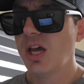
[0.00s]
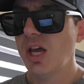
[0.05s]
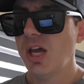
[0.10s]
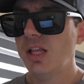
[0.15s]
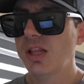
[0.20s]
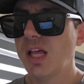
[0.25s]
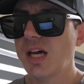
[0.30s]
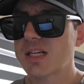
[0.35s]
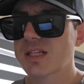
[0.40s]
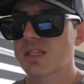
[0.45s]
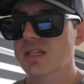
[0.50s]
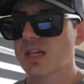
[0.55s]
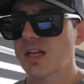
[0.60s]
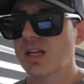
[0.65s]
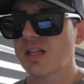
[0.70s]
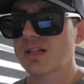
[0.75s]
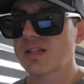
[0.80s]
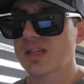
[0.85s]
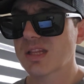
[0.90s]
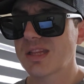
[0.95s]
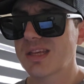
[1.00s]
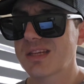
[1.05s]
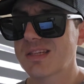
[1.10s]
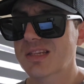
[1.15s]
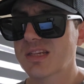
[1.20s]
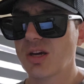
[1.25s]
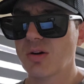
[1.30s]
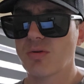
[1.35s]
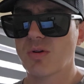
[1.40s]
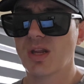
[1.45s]
And let's get into
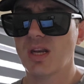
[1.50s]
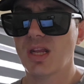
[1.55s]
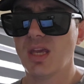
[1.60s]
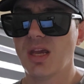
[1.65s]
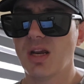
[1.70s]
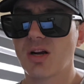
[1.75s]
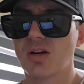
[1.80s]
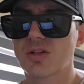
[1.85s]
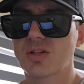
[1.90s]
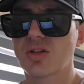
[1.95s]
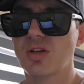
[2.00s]
this token here.